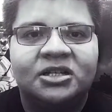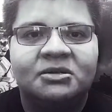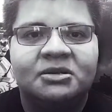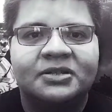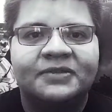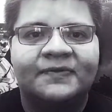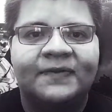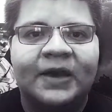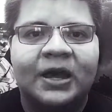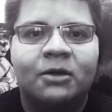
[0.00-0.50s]
she
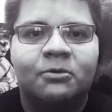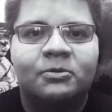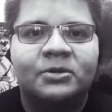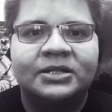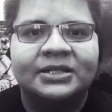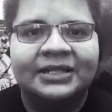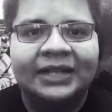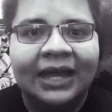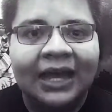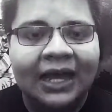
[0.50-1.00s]
was found
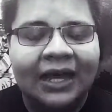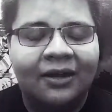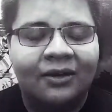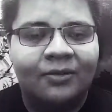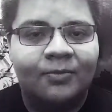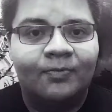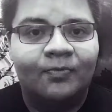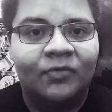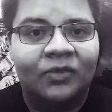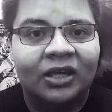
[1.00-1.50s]
dead
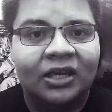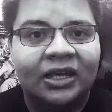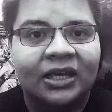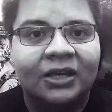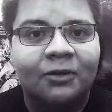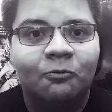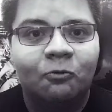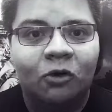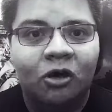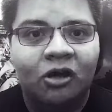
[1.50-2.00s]

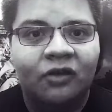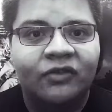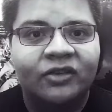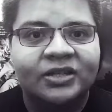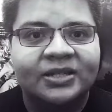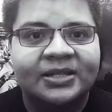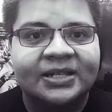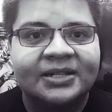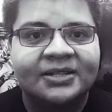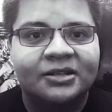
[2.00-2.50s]
in one of
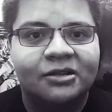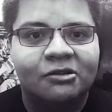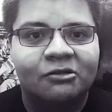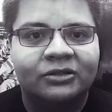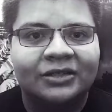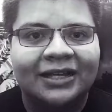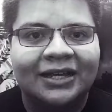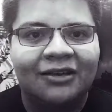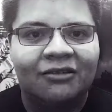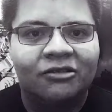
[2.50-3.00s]
the Cecil
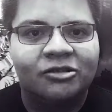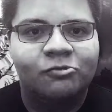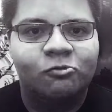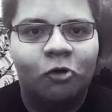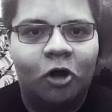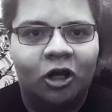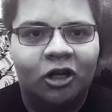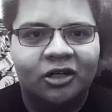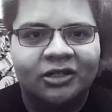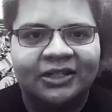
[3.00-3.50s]
Hotel's
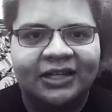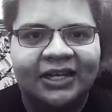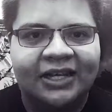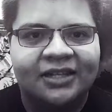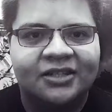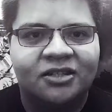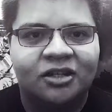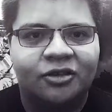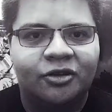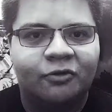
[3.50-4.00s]
water
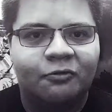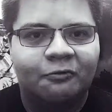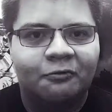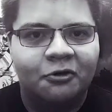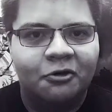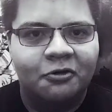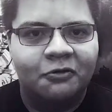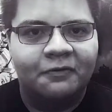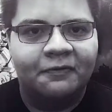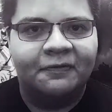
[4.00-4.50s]
tanks on the
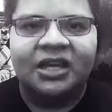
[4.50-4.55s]
roof.